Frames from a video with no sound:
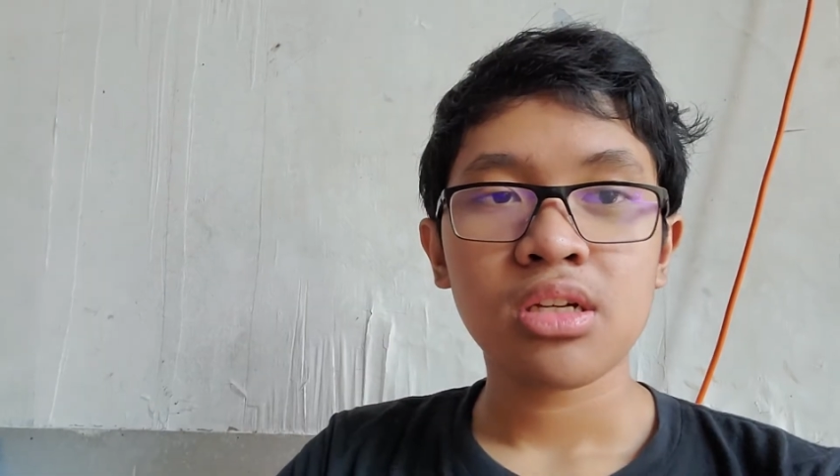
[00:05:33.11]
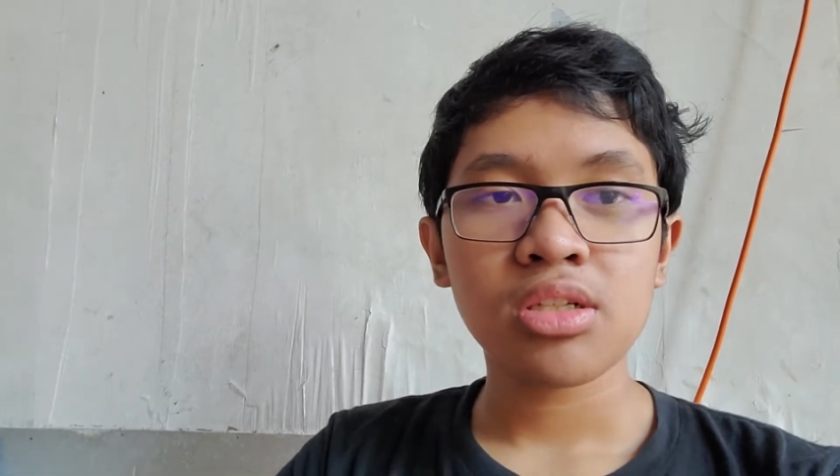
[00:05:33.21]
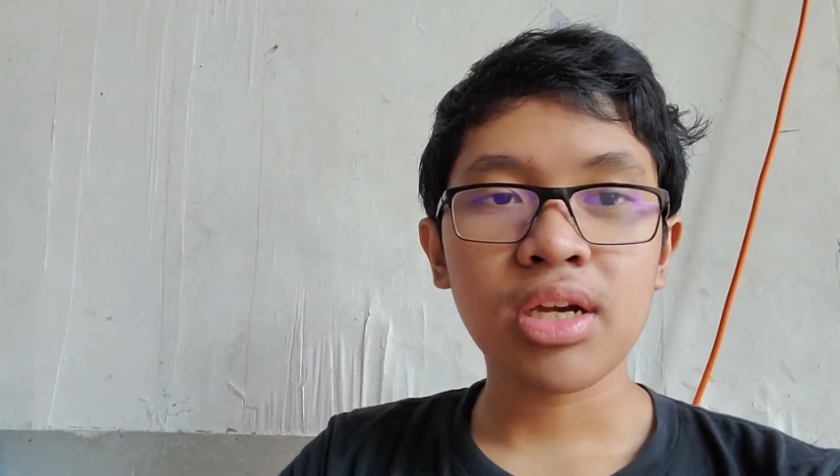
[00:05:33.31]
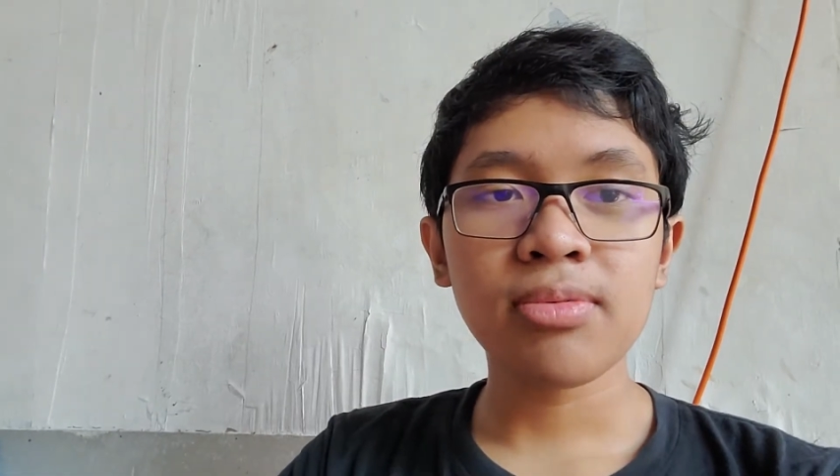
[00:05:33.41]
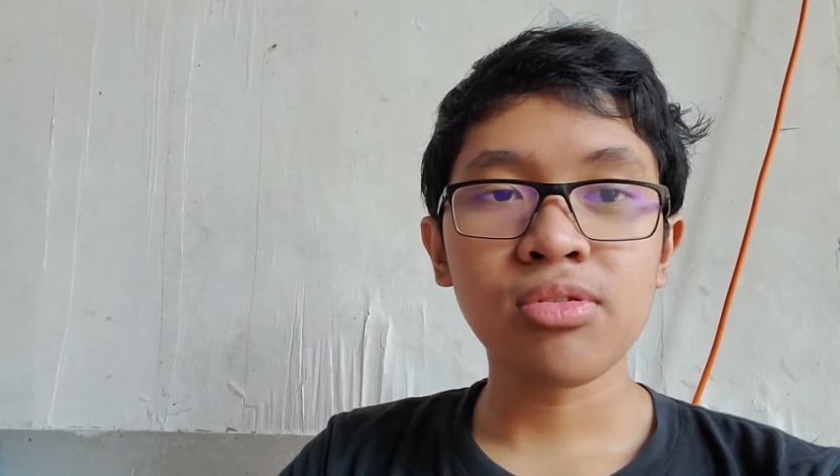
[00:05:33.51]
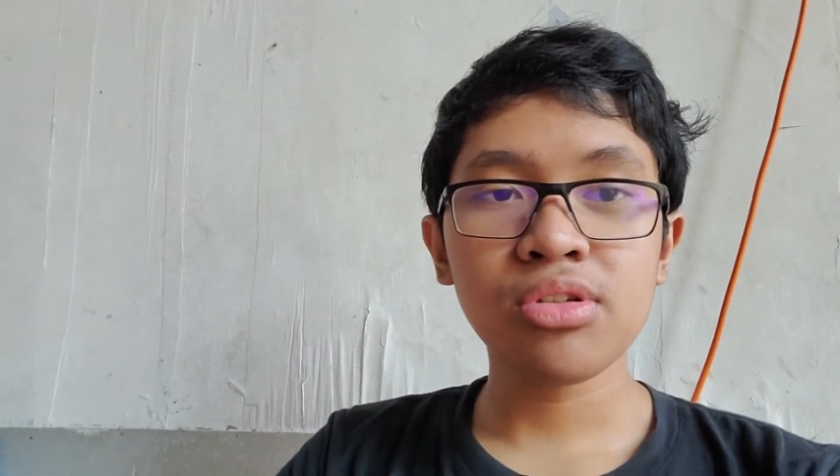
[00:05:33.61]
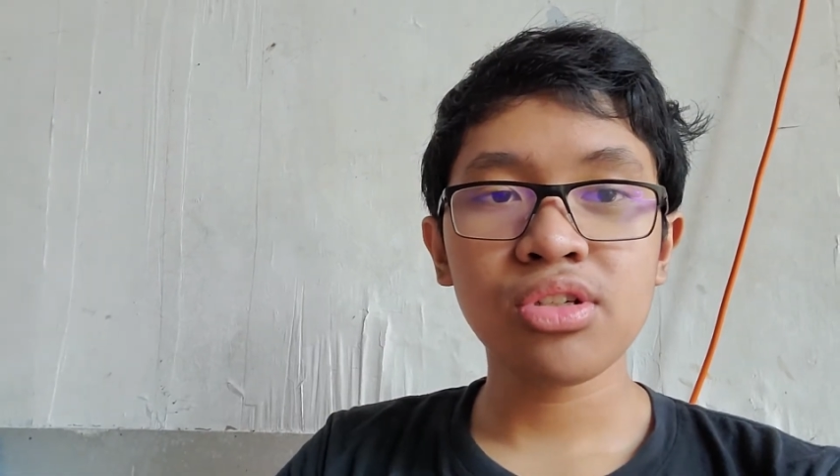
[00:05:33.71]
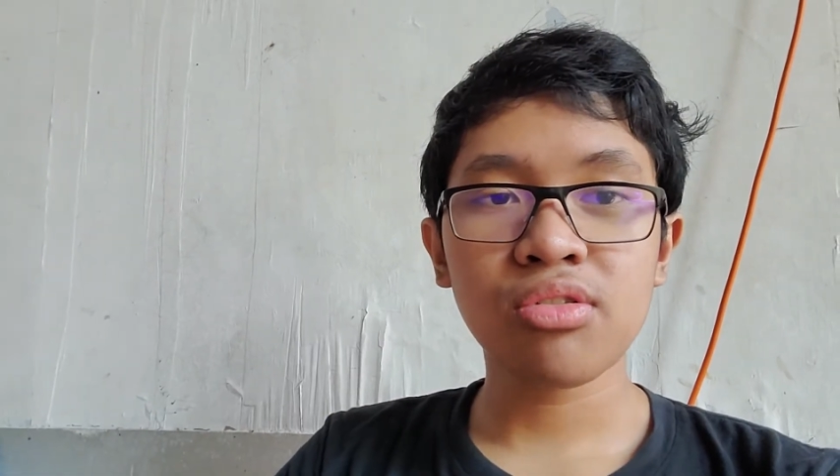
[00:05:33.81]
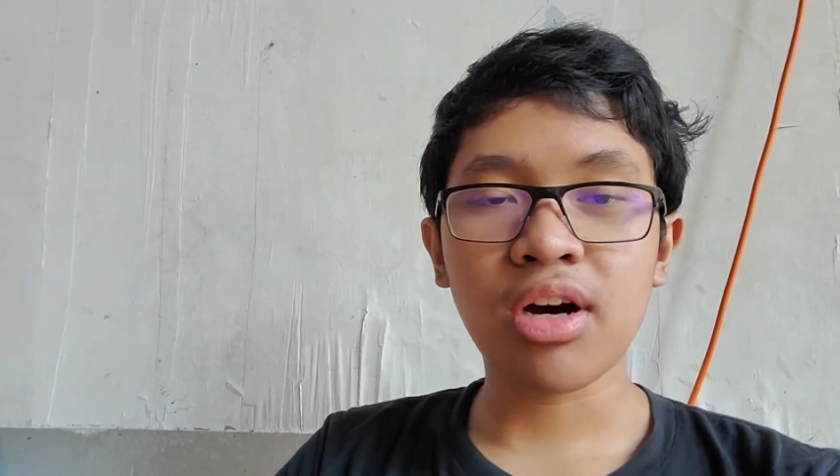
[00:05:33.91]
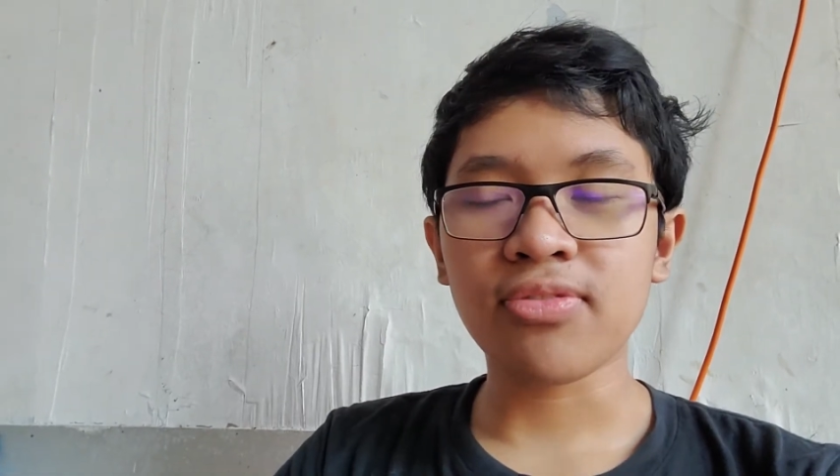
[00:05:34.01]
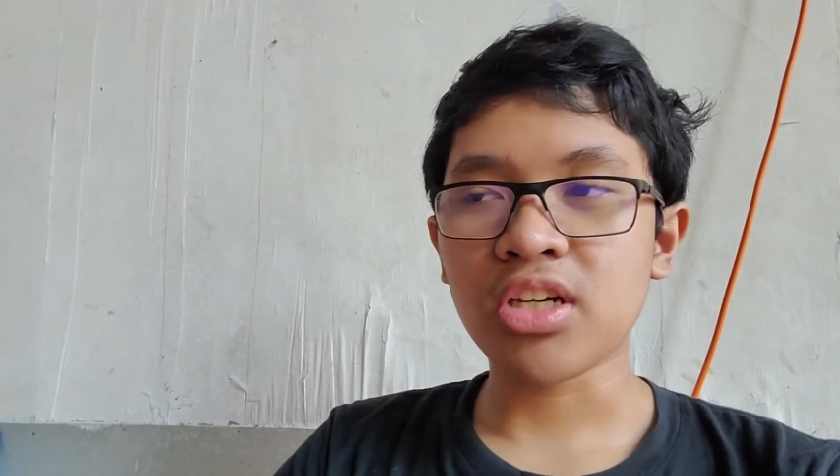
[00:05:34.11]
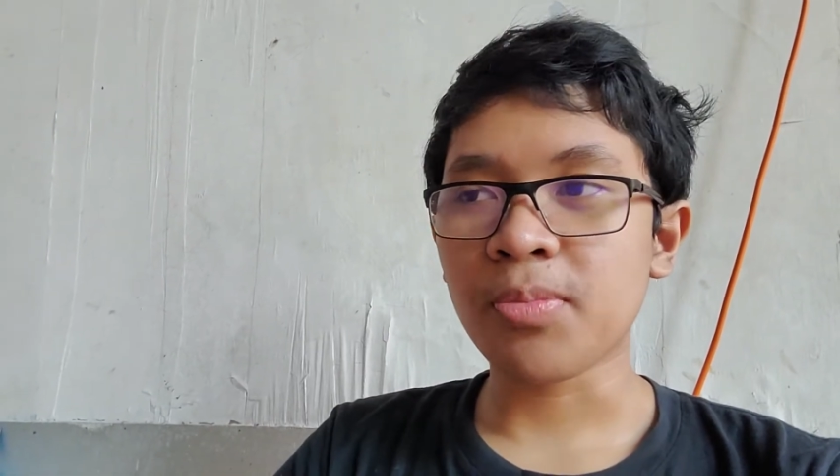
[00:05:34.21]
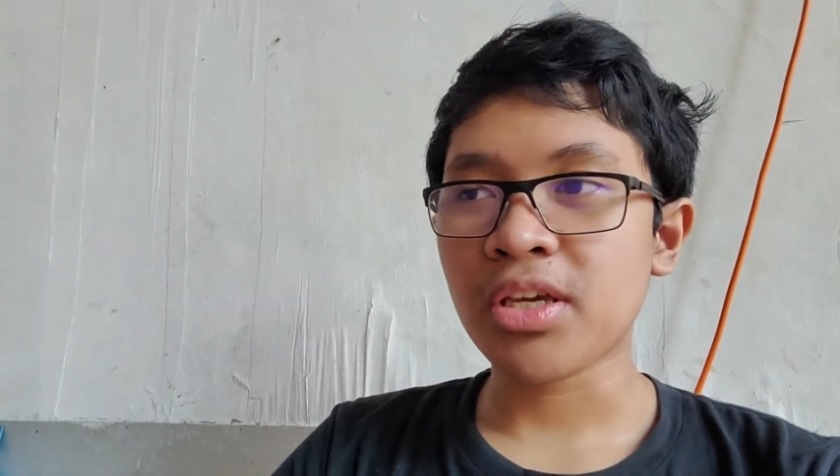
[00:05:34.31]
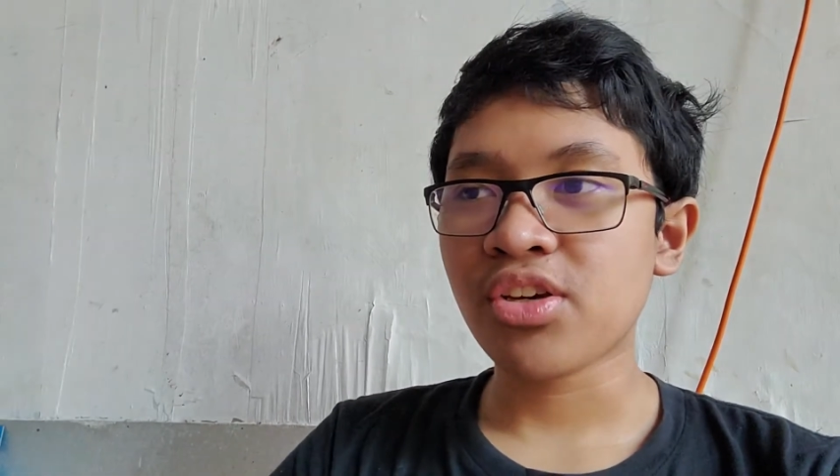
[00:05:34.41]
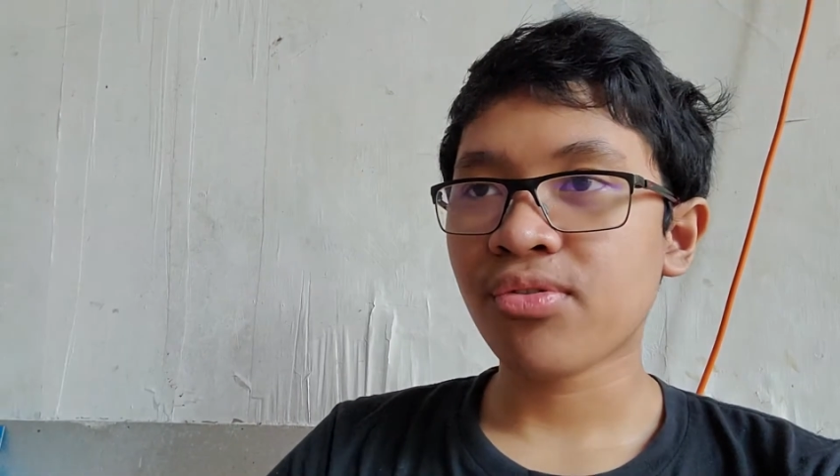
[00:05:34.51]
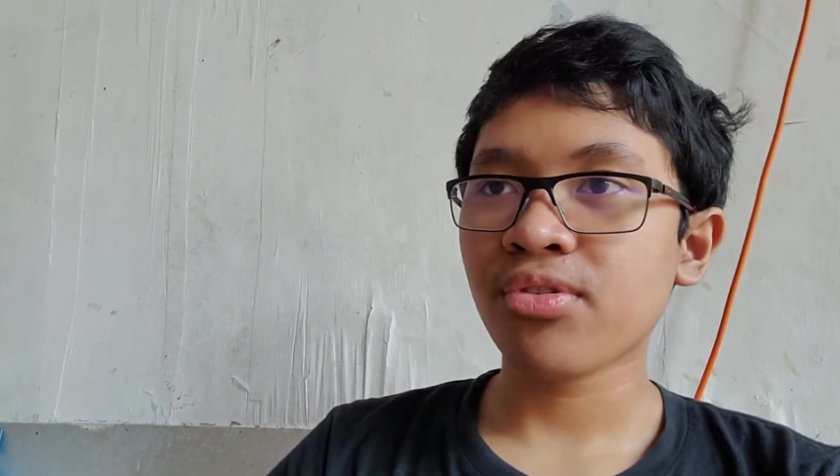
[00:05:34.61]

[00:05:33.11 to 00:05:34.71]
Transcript: So I'm going to go off topic here